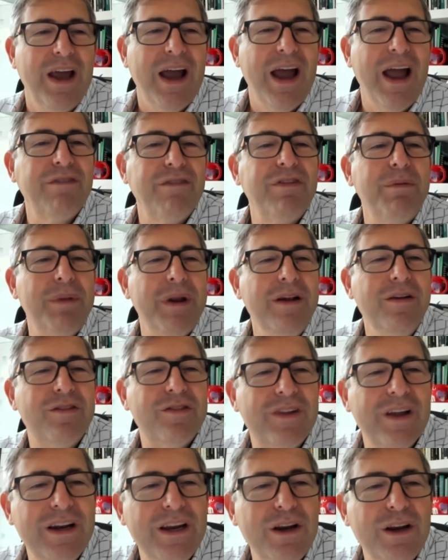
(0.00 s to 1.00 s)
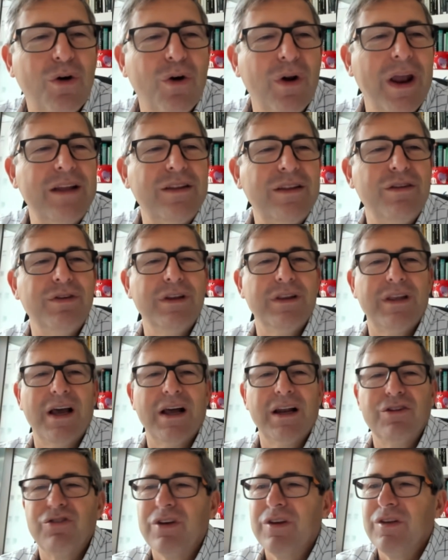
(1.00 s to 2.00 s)
having been studying collective
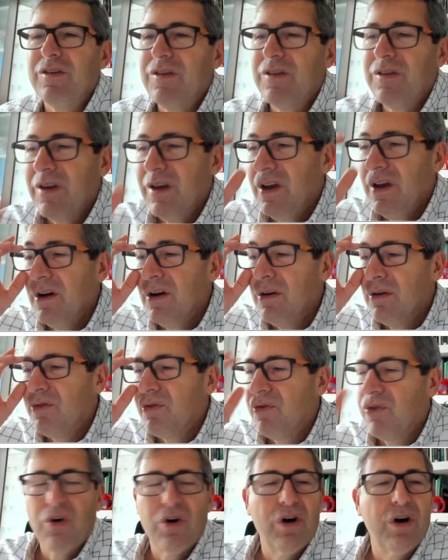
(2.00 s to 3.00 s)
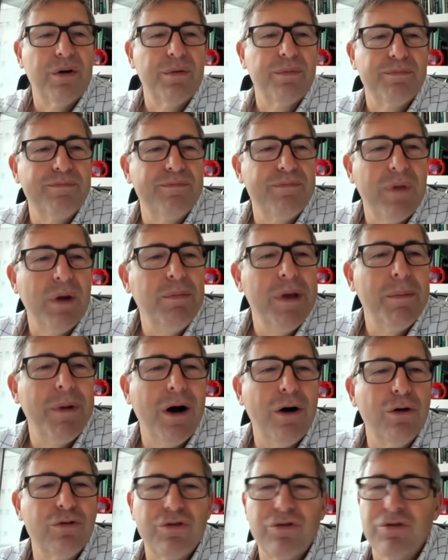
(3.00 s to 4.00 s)
intelligence for maybe
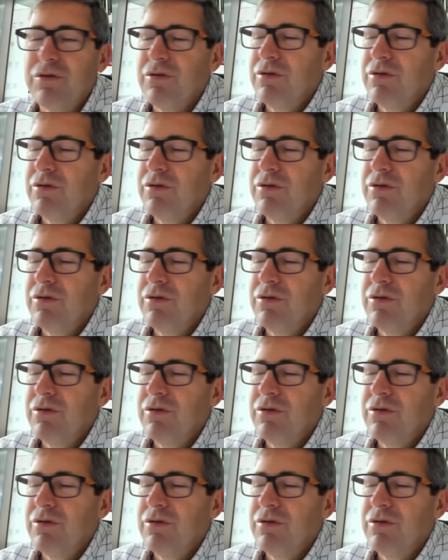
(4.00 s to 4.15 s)
about